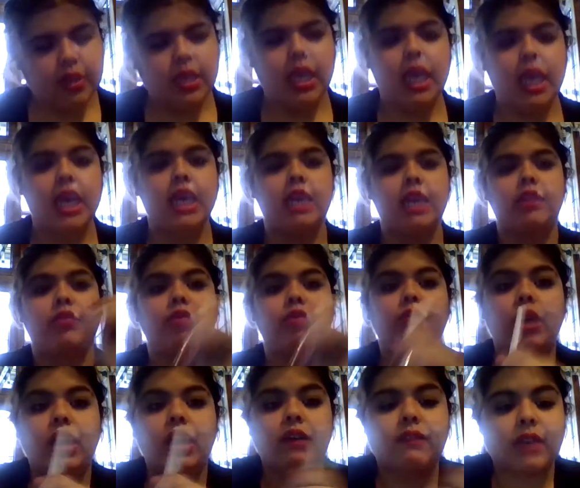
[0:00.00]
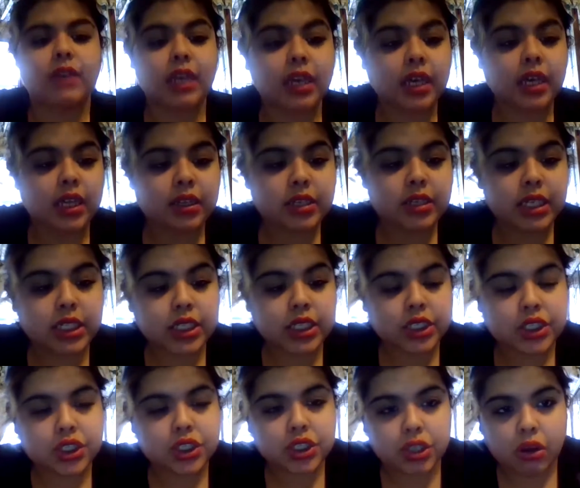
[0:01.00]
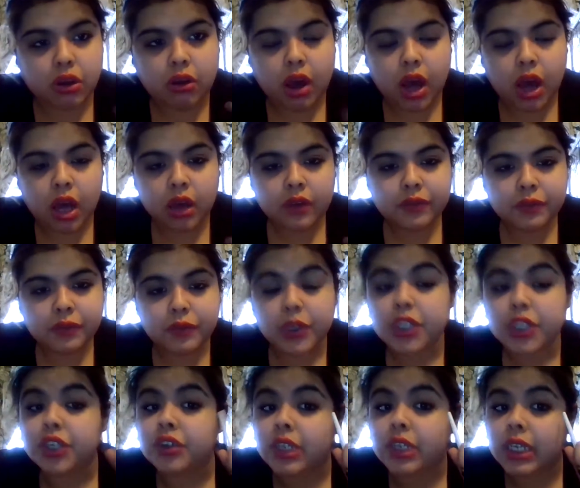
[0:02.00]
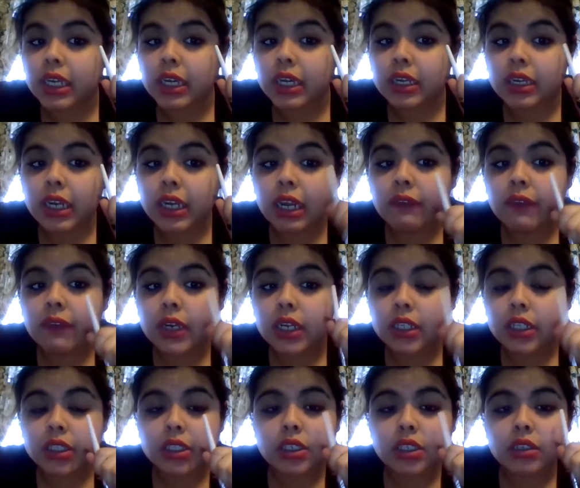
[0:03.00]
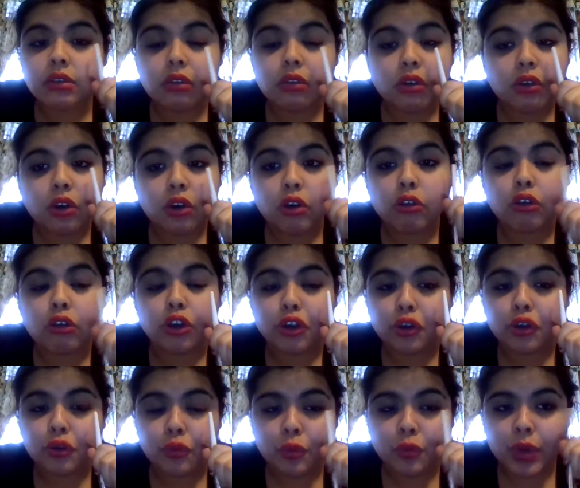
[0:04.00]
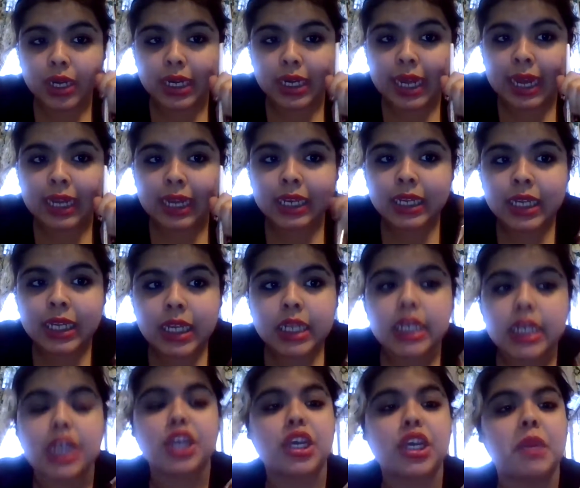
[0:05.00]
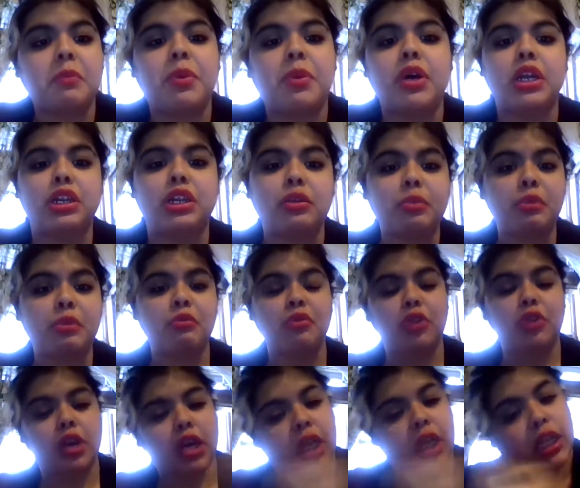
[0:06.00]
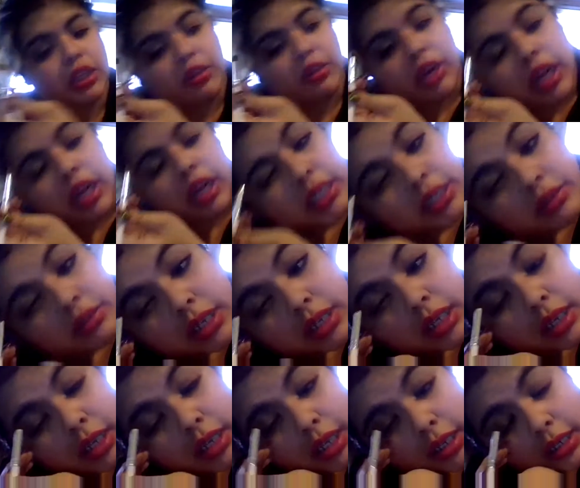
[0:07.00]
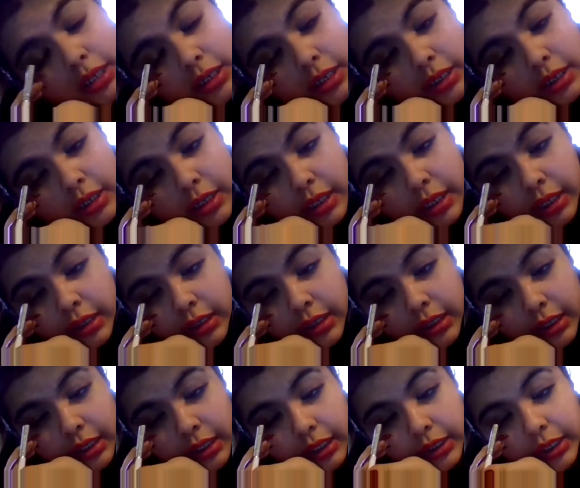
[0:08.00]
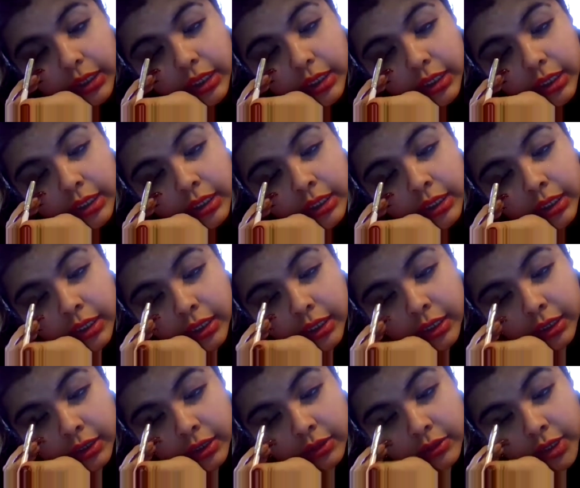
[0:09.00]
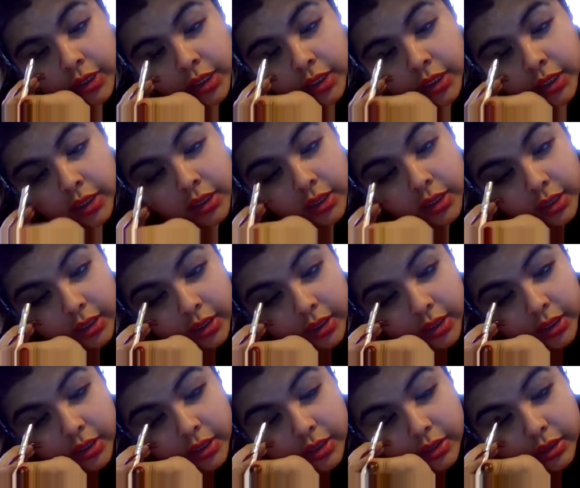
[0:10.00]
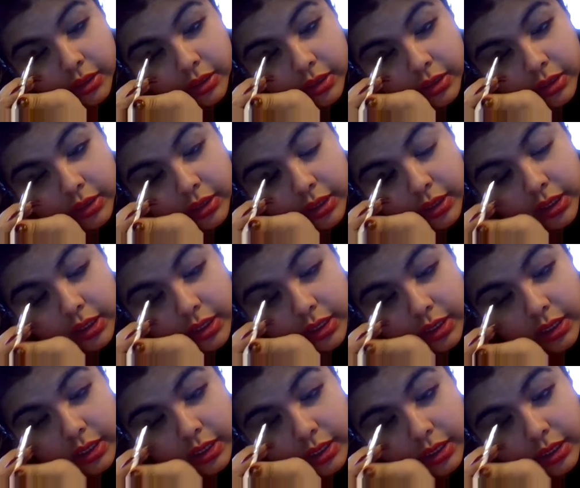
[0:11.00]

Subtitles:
Is if the color doesn't show off when you're done, if it doesn't go good with that, then you can put a little bit more color on there. Okay, guys? Now, like how I said in that other one, just